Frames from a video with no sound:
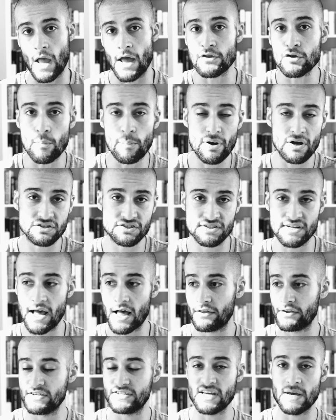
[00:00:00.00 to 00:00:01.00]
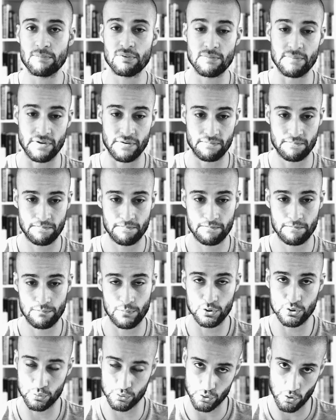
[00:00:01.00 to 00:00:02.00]
and your personality temperament,
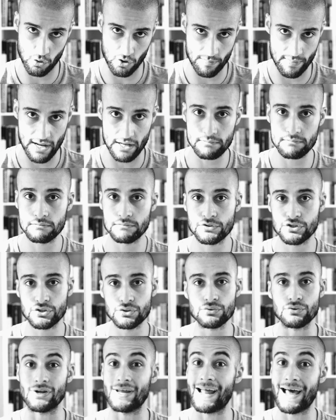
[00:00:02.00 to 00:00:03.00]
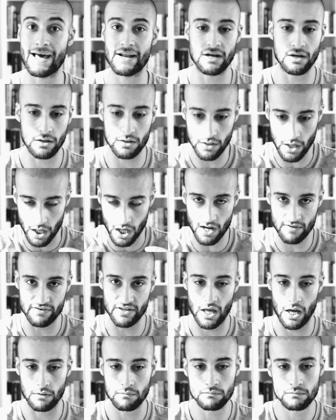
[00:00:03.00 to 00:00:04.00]
which we'll talk about soon and how to
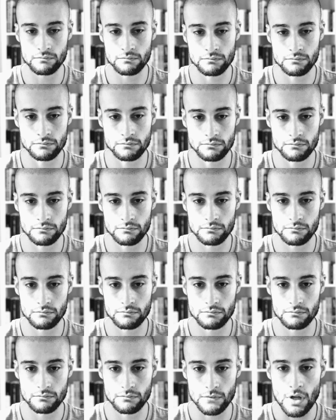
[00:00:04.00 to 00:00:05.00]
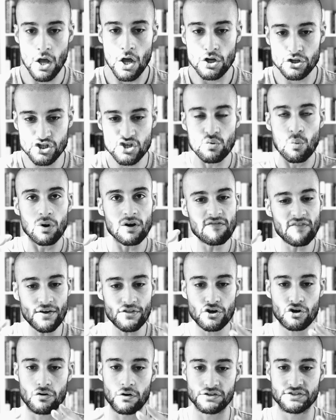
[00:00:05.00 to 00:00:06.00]
uncover that. So you want to
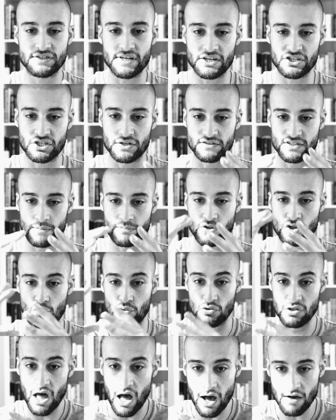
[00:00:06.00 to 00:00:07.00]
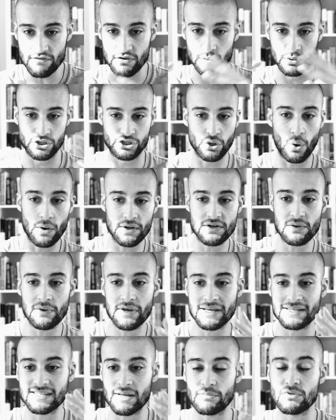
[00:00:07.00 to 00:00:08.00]
find the cross section of something you love, you enjoy
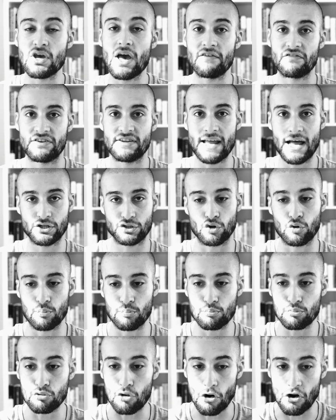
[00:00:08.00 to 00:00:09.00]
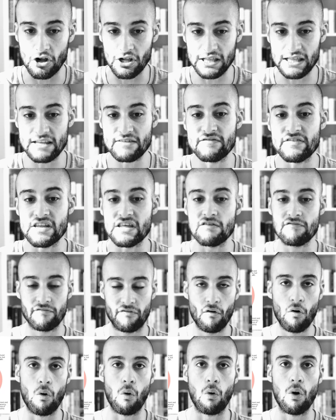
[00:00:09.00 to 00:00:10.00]
doing, something you have a natural proclivity
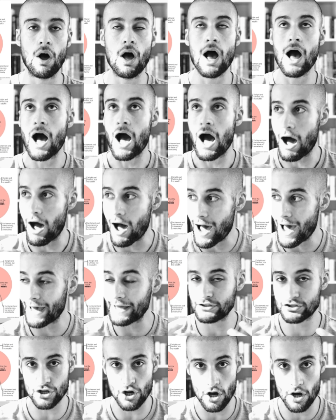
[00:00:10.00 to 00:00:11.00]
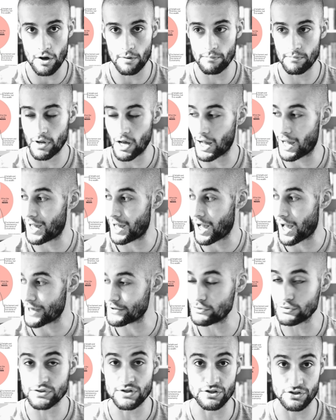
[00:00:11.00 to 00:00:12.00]
for. I term I,
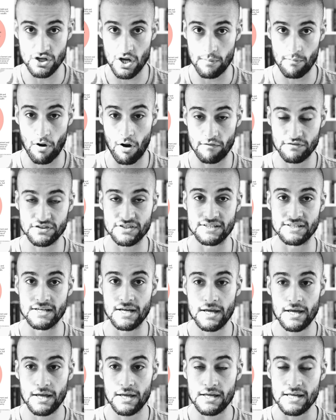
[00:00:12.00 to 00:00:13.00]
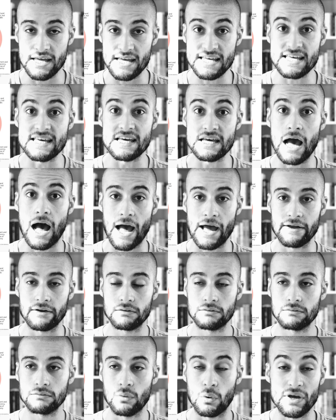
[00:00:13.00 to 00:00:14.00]
use the term often ikigai
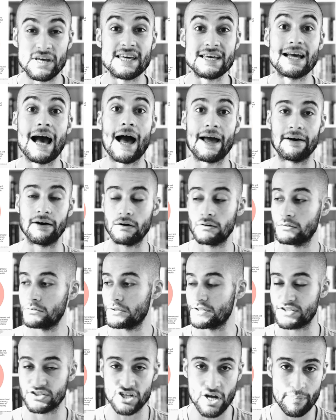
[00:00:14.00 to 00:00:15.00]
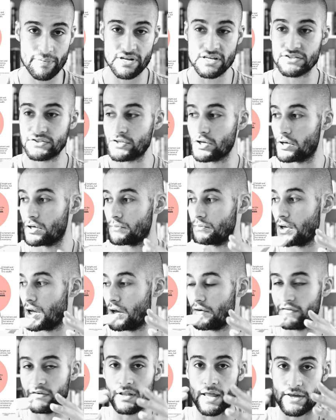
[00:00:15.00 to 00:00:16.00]
or ikigaya. It's a Japanese term
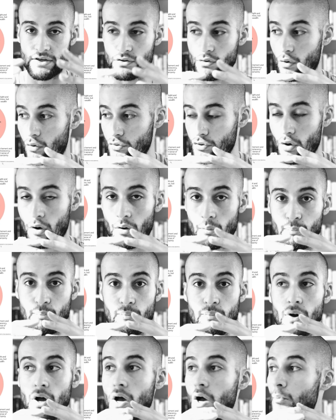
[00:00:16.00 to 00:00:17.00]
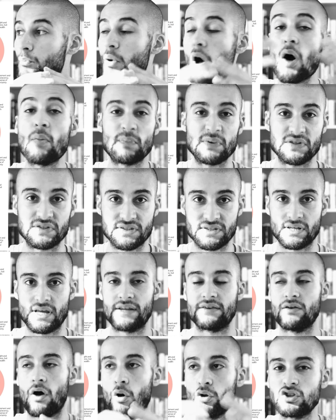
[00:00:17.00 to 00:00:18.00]
for like your your purpose
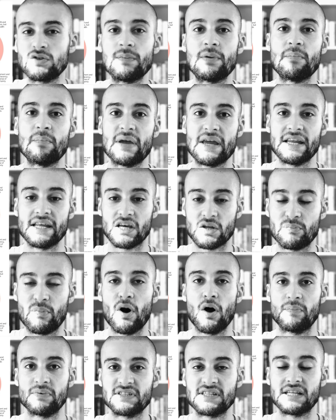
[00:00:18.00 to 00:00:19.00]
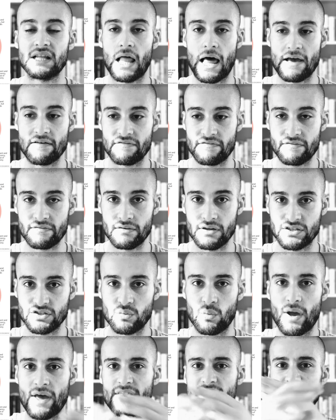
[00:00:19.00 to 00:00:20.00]
and ultimate meaning and purpose in life.
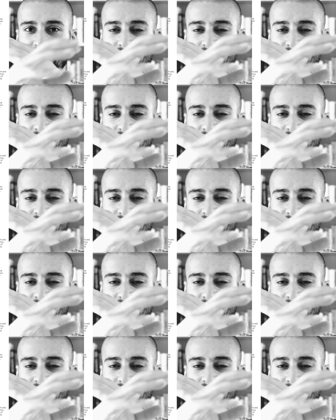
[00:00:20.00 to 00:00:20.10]
It's where